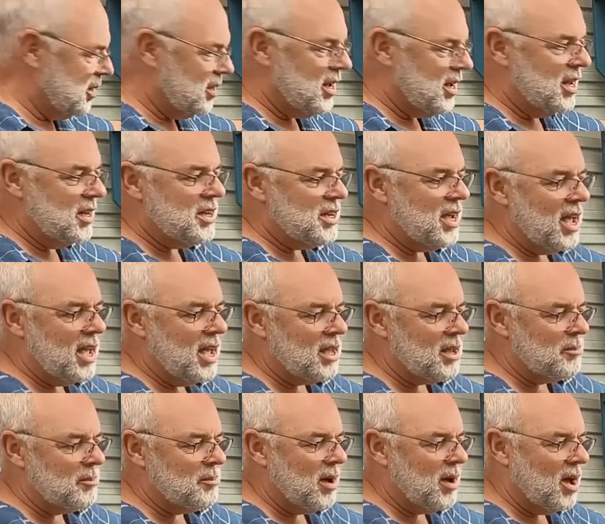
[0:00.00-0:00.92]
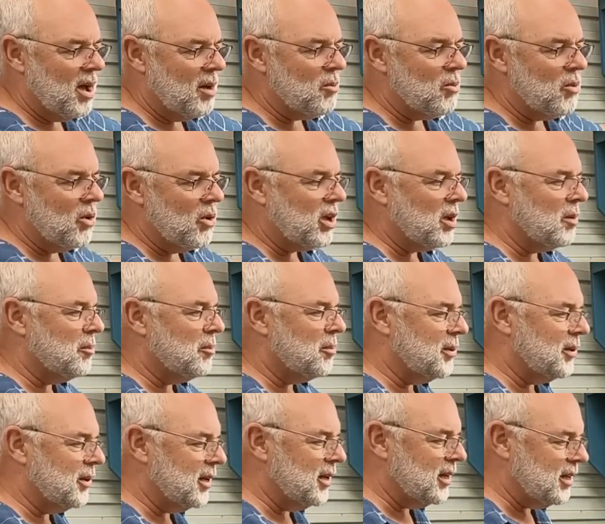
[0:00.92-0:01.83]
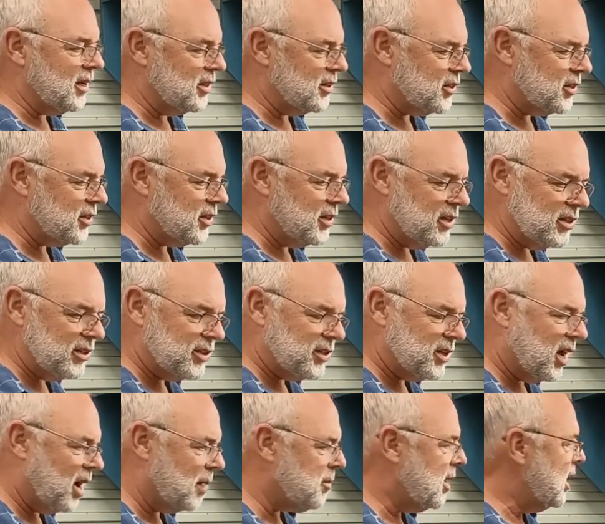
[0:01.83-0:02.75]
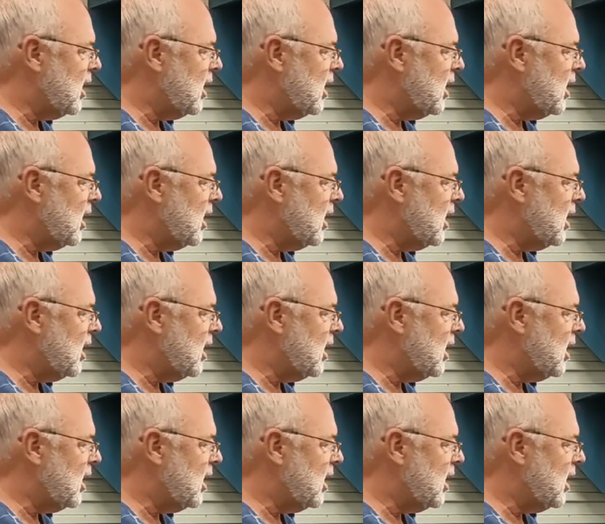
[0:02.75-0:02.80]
tank and pump were completely seized up.